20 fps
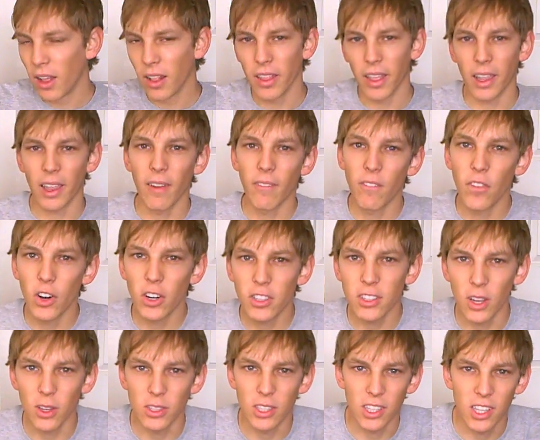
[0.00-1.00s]
Like, at first
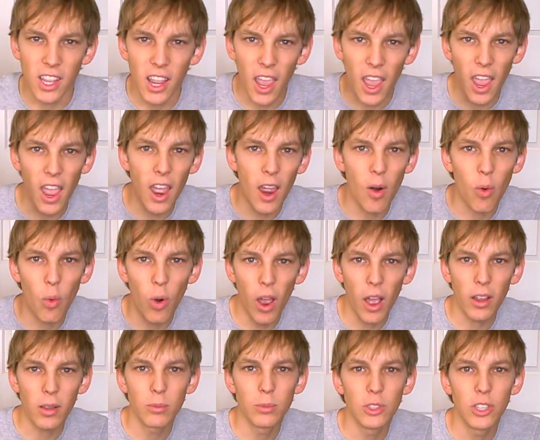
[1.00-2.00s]
I was like, yeah,
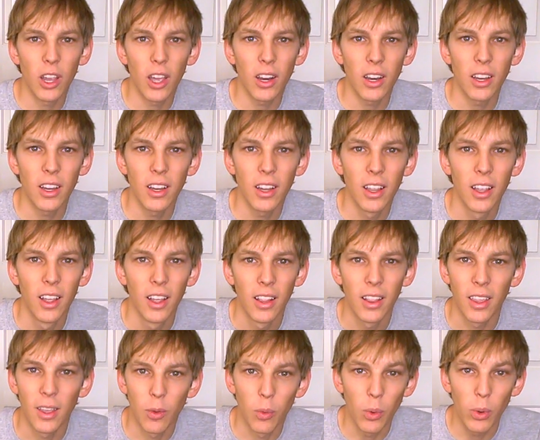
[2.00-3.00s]
rock 'em, Johnny.
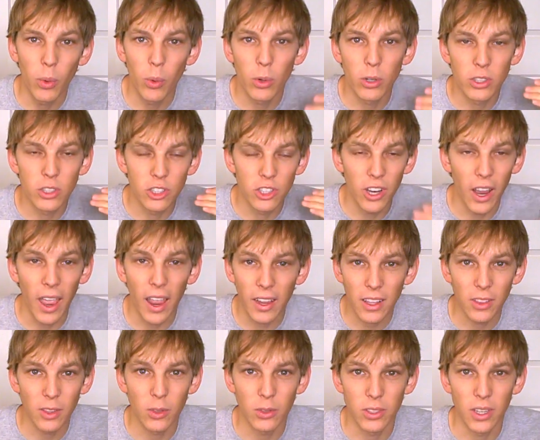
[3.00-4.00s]
Like, we were
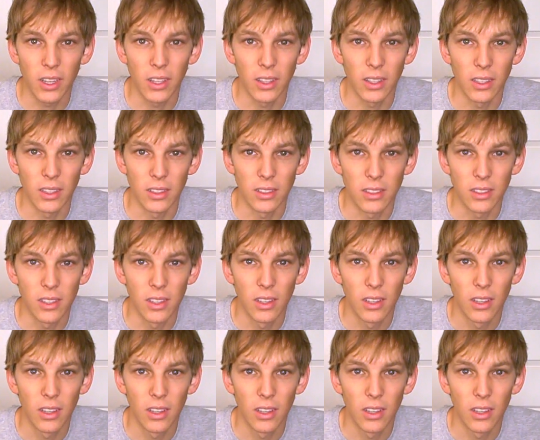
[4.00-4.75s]
jacking those aliens.